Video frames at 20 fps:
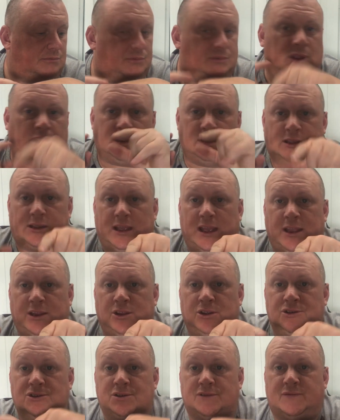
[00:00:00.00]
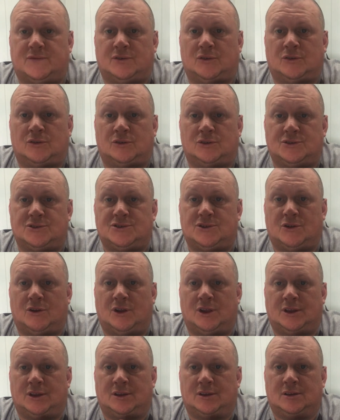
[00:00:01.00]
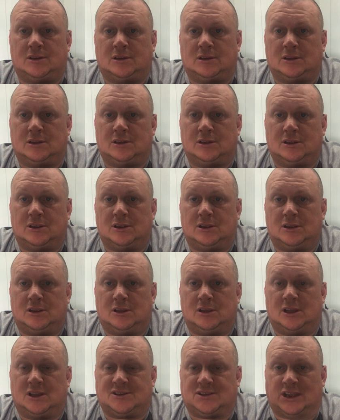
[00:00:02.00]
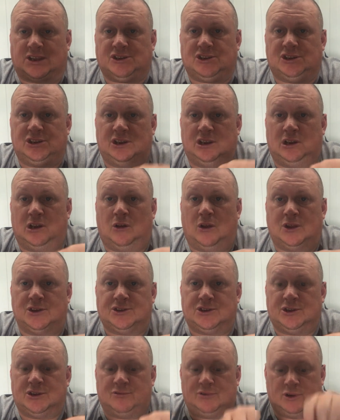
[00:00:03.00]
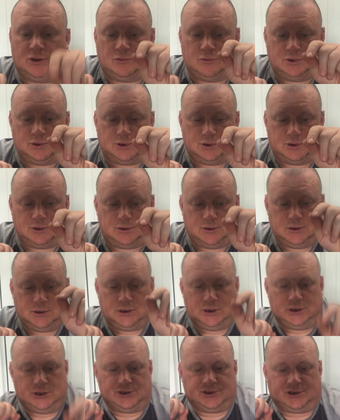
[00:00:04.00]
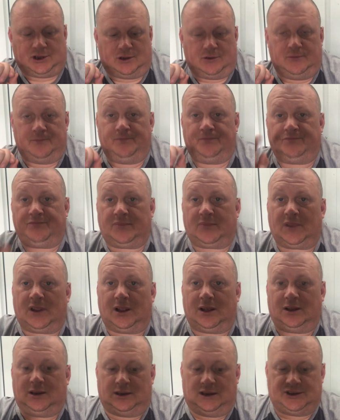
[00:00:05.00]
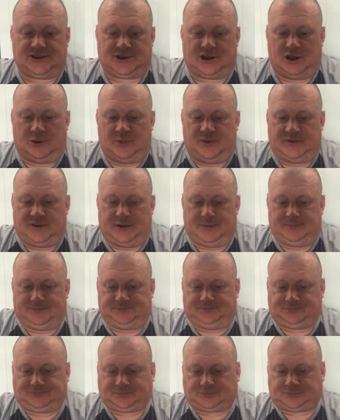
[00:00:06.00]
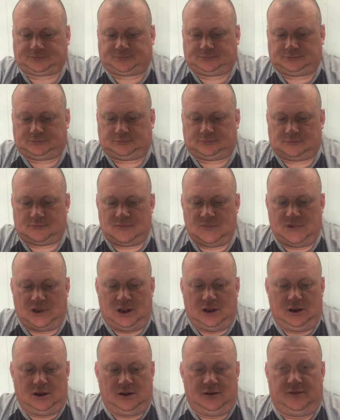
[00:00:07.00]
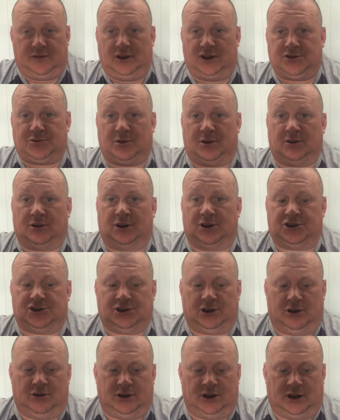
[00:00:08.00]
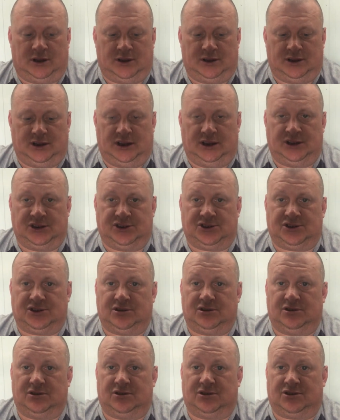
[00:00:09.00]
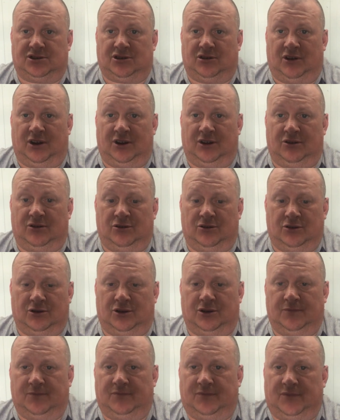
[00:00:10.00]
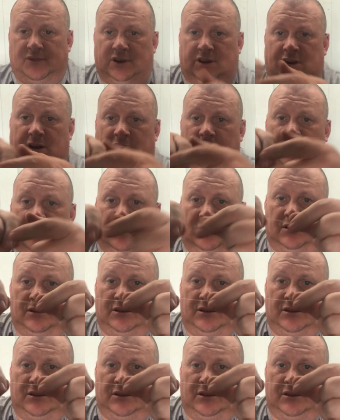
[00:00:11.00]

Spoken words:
that you can use it for tying, attaching your line to your reel. So let's get on with it. The first one I'm going to show you is tying a hook. Okay,